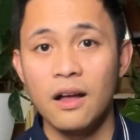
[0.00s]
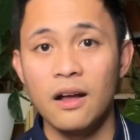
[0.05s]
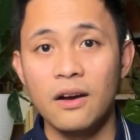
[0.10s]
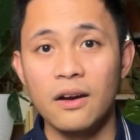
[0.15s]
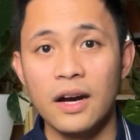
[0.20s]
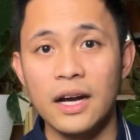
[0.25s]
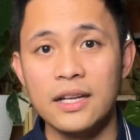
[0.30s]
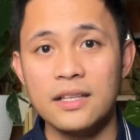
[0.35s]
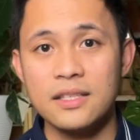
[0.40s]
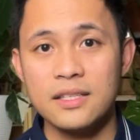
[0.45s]
All
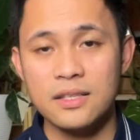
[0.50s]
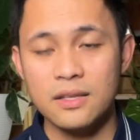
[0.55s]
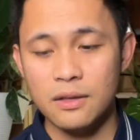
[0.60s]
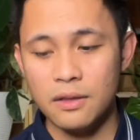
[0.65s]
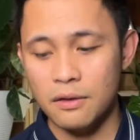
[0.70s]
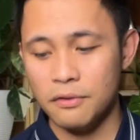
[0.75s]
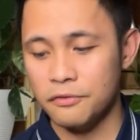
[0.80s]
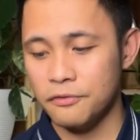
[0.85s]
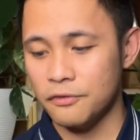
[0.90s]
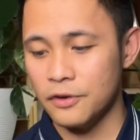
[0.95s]
right, so
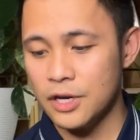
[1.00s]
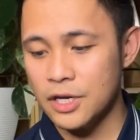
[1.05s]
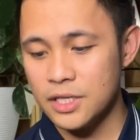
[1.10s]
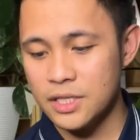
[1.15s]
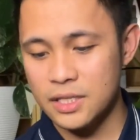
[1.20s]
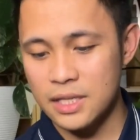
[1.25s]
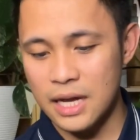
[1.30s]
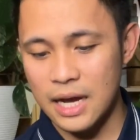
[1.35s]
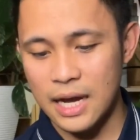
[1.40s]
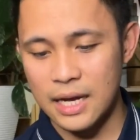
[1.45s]
the
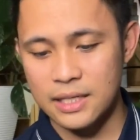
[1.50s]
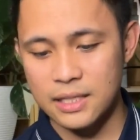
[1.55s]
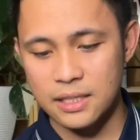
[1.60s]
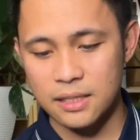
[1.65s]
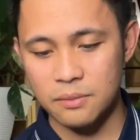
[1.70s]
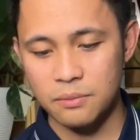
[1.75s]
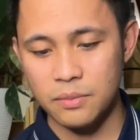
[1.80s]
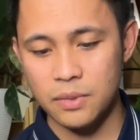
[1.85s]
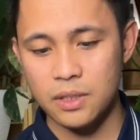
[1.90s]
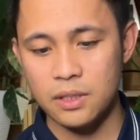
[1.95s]
first
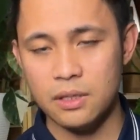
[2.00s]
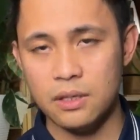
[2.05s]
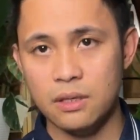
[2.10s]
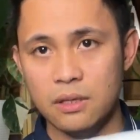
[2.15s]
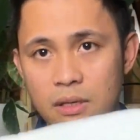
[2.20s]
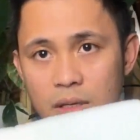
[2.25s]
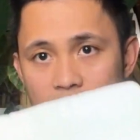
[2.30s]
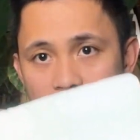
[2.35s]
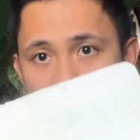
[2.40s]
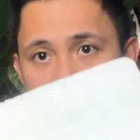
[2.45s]
item
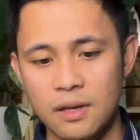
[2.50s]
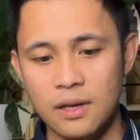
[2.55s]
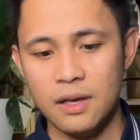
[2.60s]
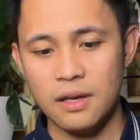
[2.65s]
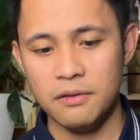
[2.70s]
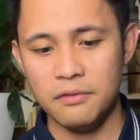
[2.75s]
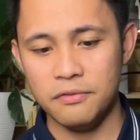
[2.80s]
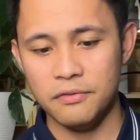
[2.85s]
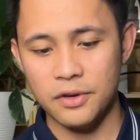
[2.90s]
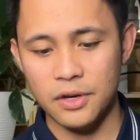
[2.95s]
here,
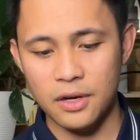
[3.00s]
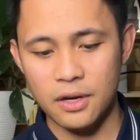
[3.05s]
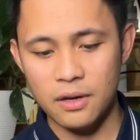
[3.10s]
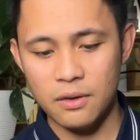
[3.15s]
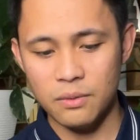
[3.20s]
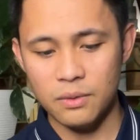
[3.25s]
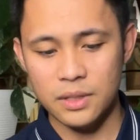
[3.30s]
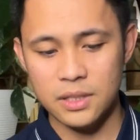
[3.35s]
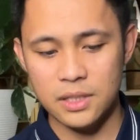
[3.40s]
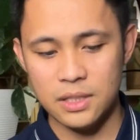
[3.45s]
I
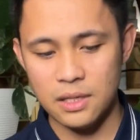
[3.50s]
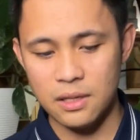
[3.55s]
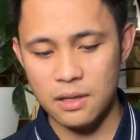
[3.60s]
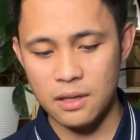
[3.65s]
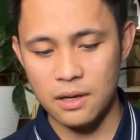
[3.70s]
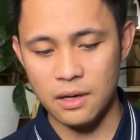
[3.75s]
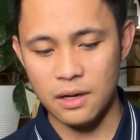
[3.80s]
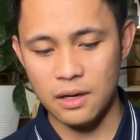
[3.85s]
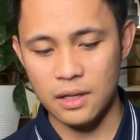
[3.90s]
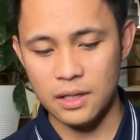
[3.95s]
forgot what's in
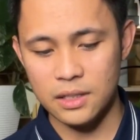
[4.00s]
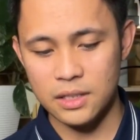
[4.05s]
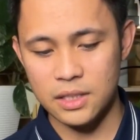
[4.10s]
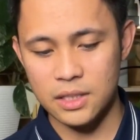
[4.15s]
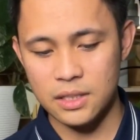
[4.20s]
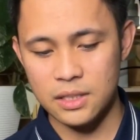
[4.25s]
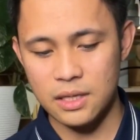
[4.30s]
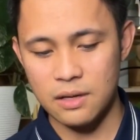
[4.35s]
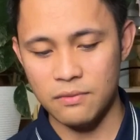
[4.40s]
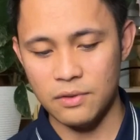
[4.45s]
there. Let's
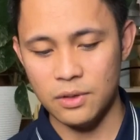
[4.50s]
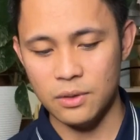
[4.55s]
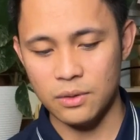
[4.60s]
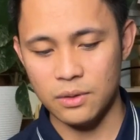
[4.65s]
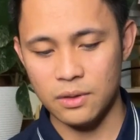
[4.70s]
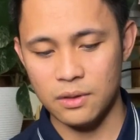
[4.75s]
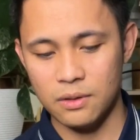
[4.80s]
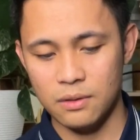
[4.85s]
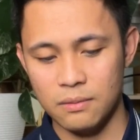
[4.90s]
just have a look.